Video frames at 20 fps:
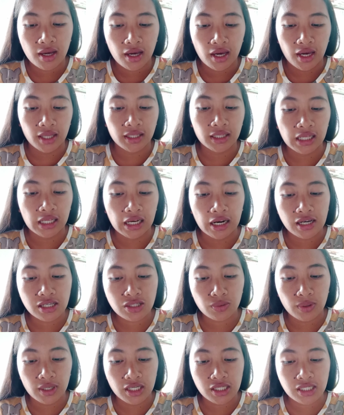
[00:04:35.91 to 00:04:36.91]
And the last
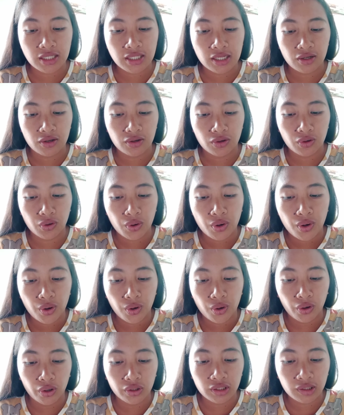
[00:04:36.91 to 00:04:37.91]
one is the
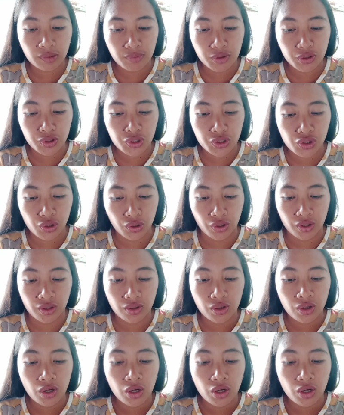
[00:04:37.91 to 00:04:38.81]
contribution,